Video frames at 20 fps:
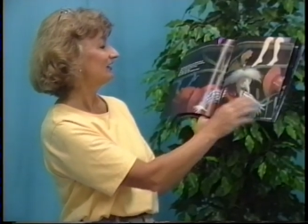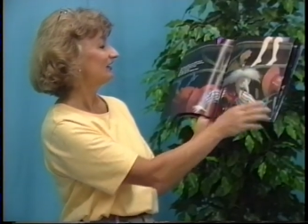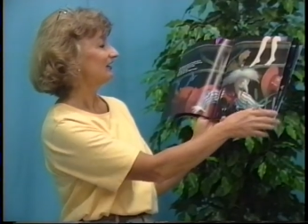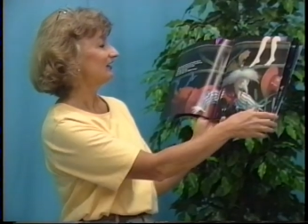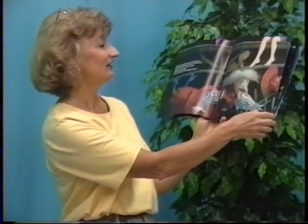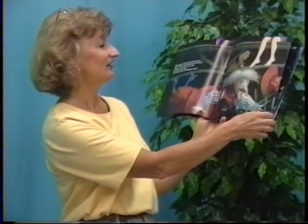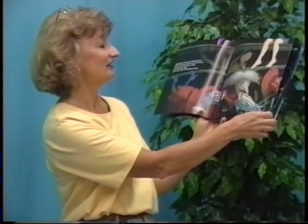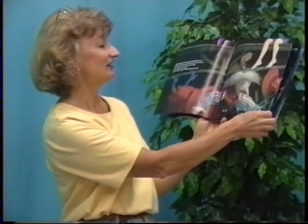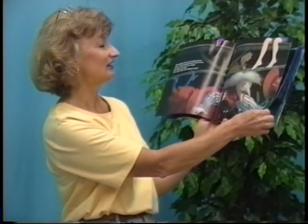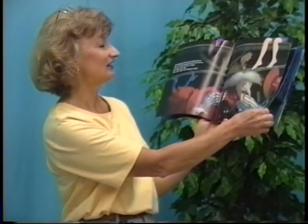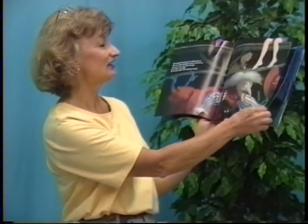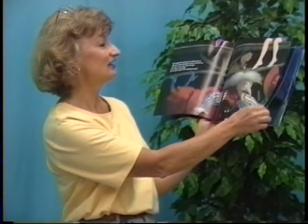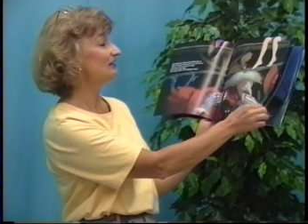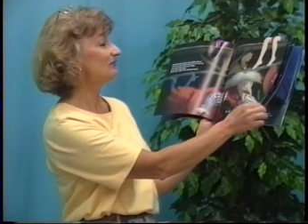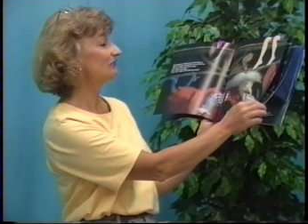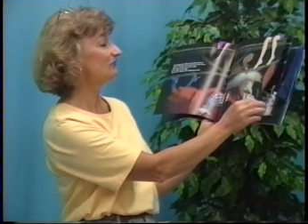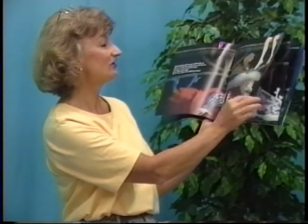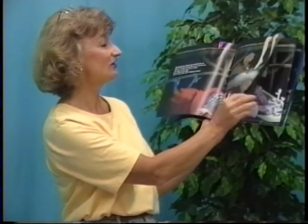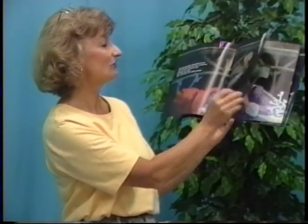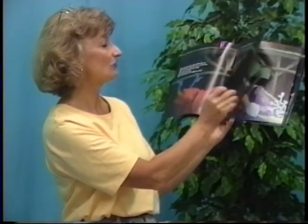And it
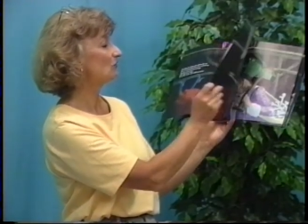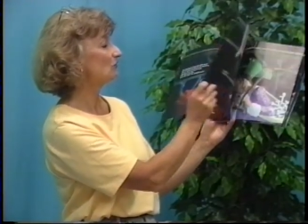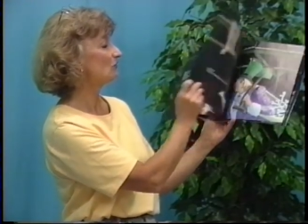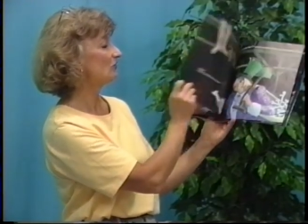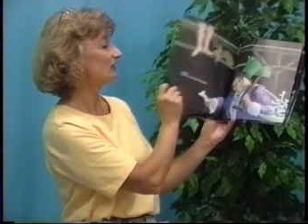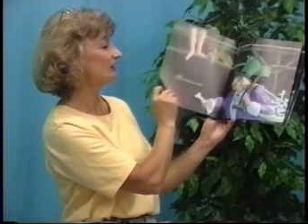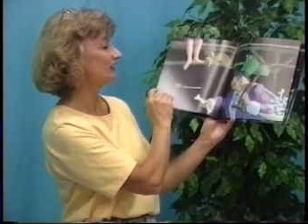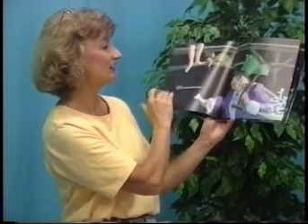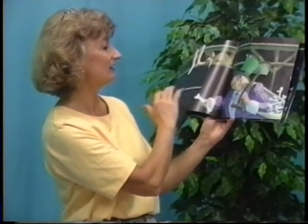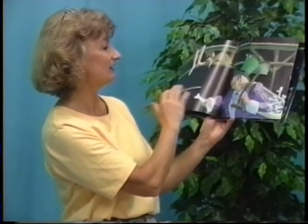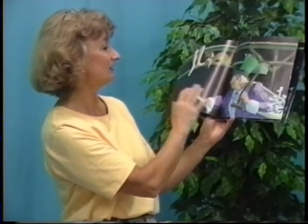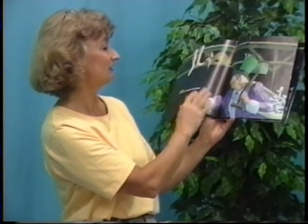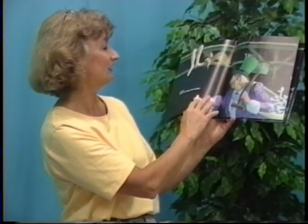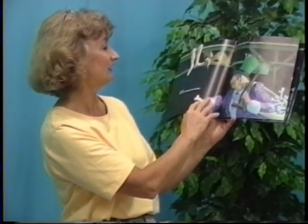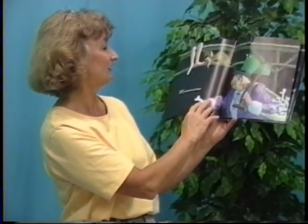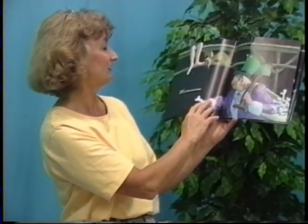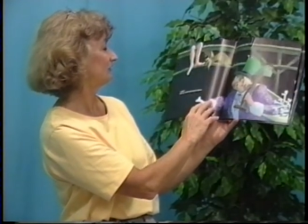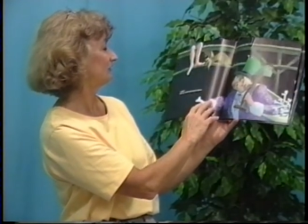keeps on going on like